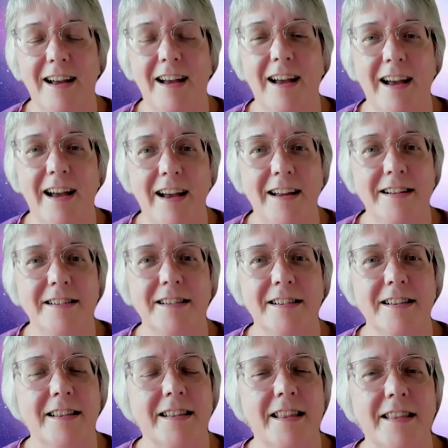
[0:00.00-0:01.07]
and
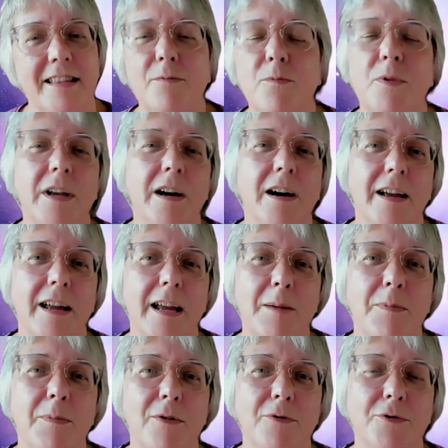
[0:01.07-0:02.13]
we are
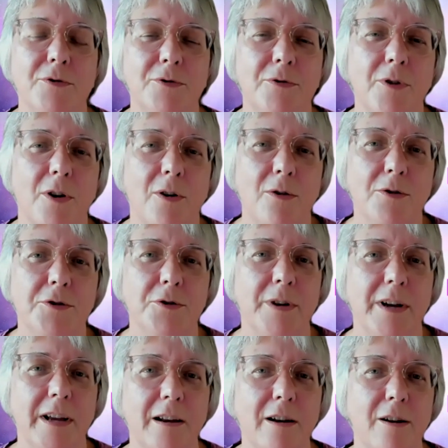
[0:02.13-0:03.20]
able to also
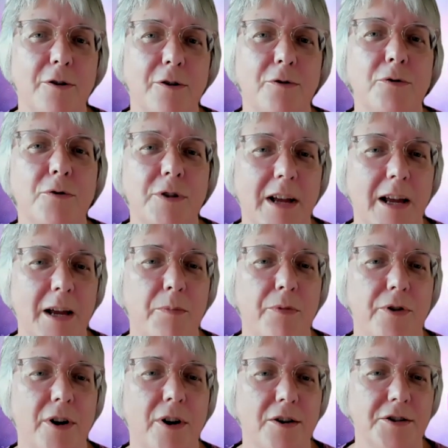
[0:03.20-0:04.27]
include a
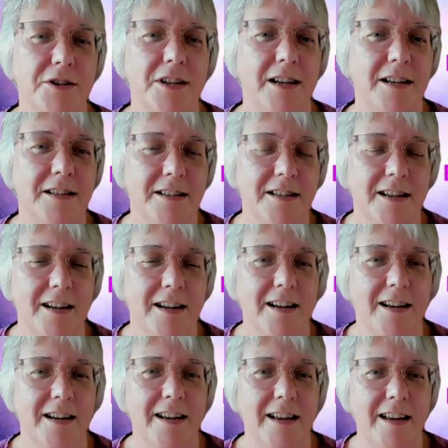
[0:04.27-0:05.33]
process
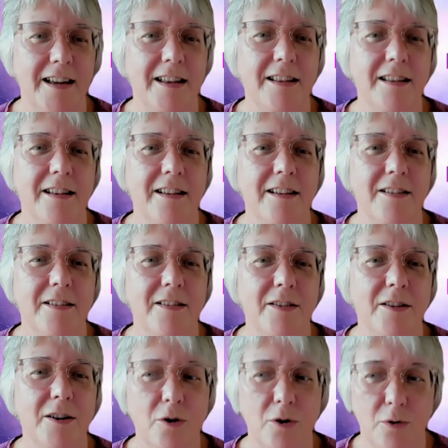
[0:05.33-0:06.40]
in
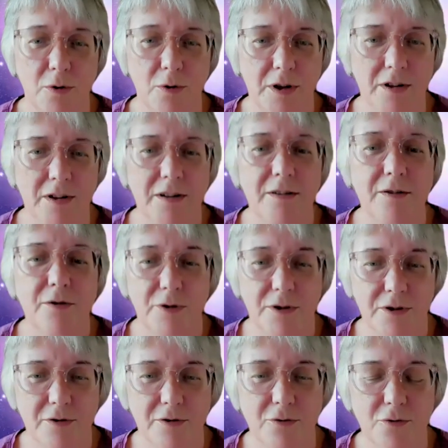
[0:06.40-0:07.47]
the coded
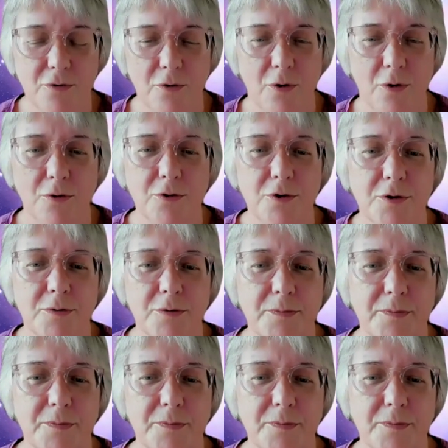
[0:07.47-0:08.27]
crystal tools.